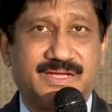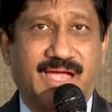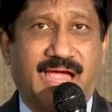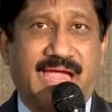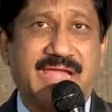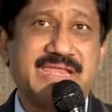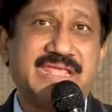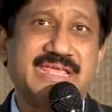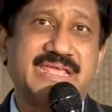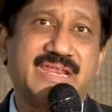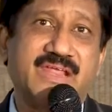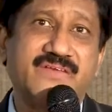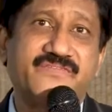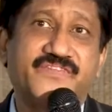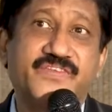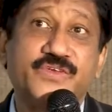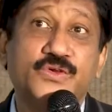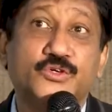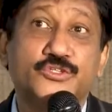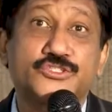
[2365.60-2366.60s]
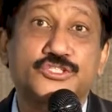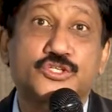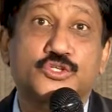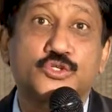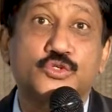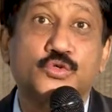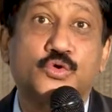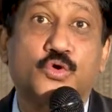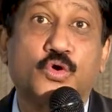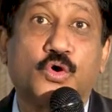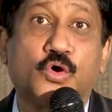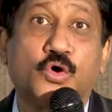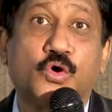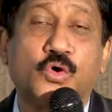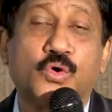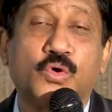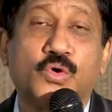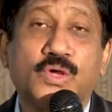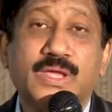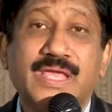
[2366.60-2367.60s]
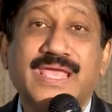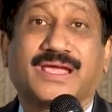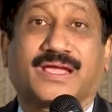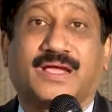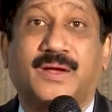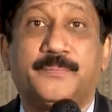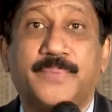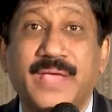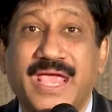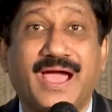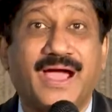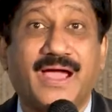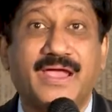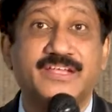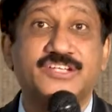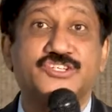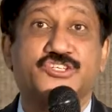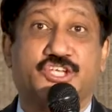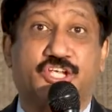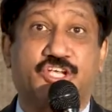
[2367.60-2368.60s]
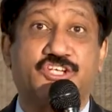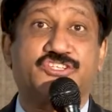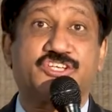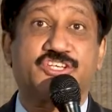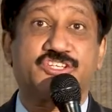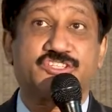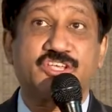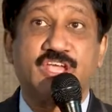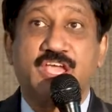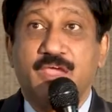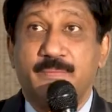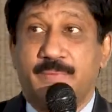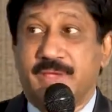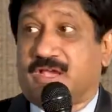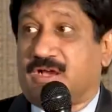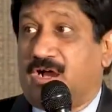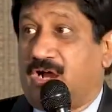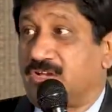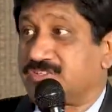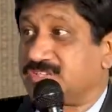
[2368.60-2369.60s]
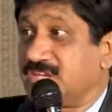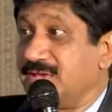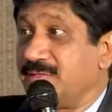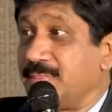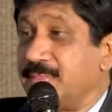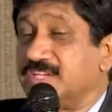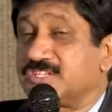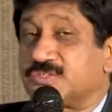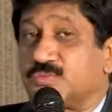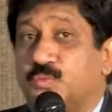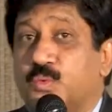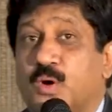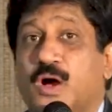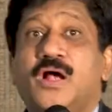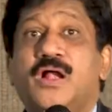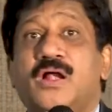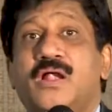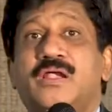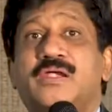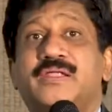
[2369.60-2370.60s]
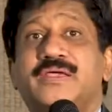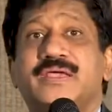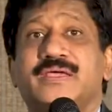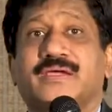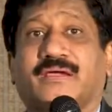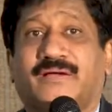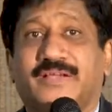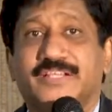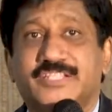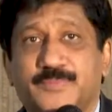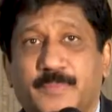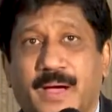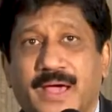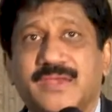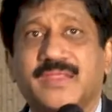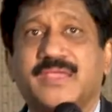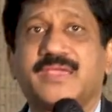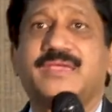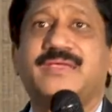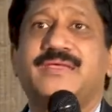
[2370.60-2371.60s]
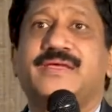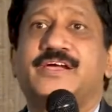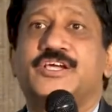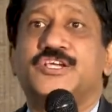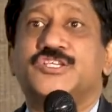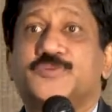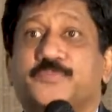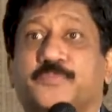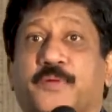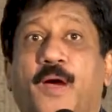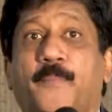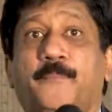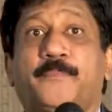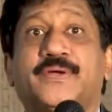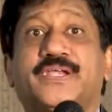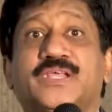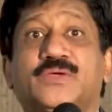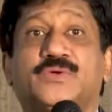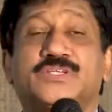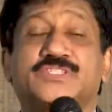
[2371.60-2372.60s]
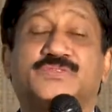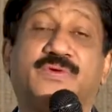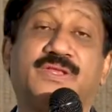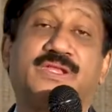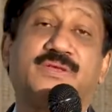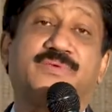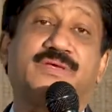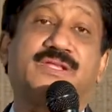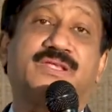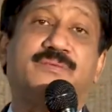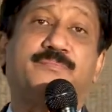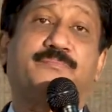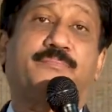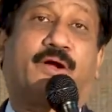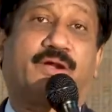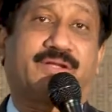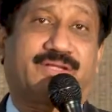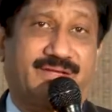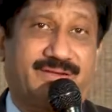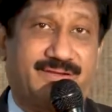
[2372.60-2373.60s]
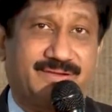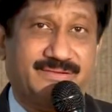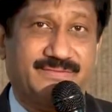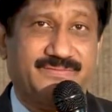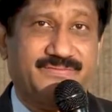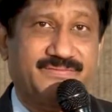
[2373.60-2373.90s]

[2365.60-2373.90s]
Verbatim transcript: and he refused to go behind Jesus because his world, his money, his property was very, very important.